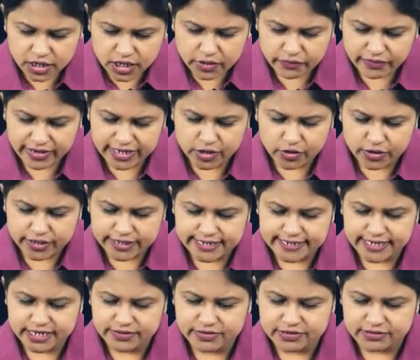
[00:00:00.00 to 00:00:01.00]
While
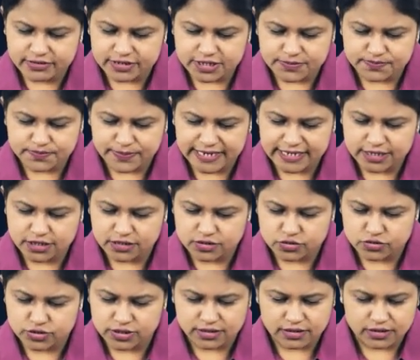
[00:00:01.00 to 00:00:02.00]
auditing with respect
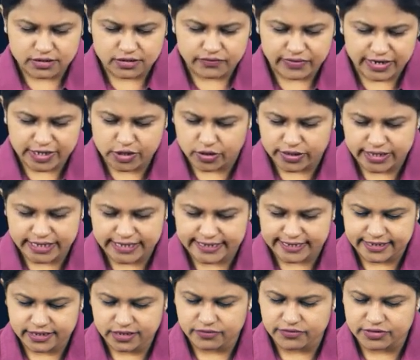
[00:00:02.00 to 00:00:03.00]

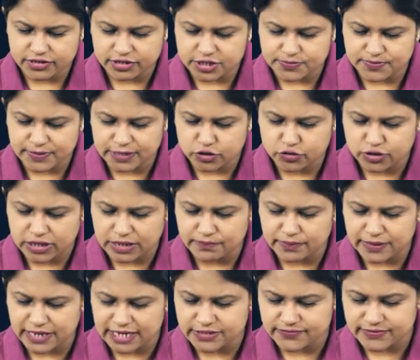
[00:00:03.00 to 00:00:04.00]
to
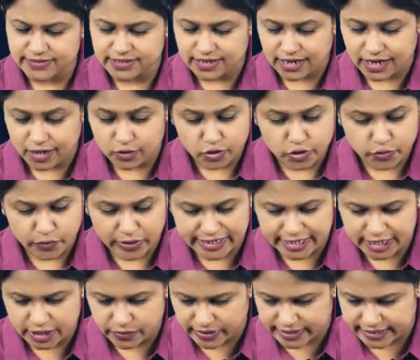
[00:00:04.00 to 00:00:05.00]
compliance with CARO
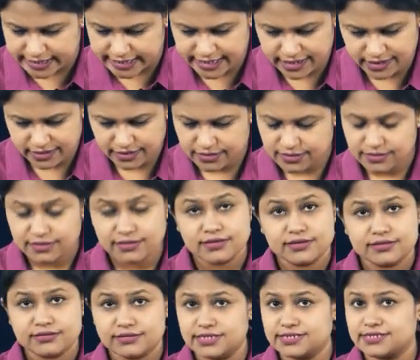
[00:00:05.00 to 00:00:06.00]
2020,
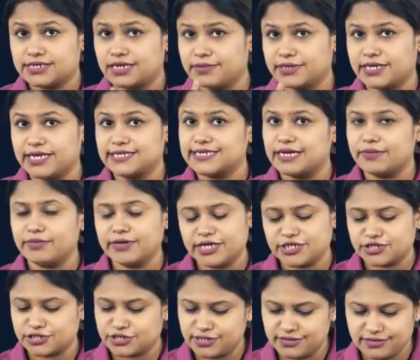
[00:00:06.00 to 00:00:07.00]
this coming
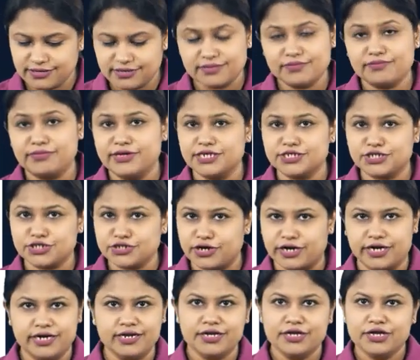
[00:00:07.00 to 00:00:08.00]
examination, be
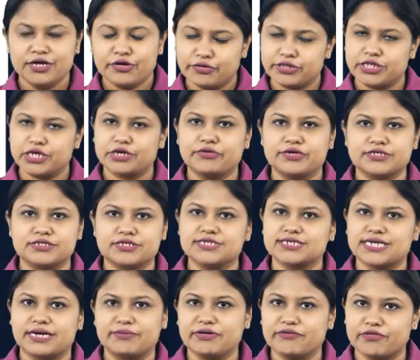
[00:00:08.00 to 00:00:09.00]
assured with the
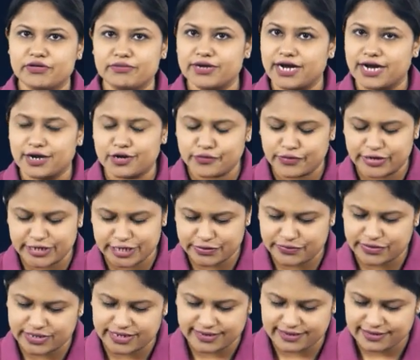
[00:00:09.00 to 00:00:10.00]
questions coming from CARO
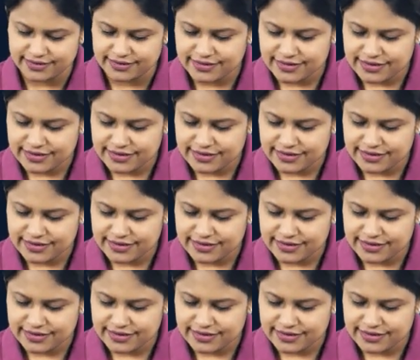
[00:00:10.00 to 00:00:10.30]
2020.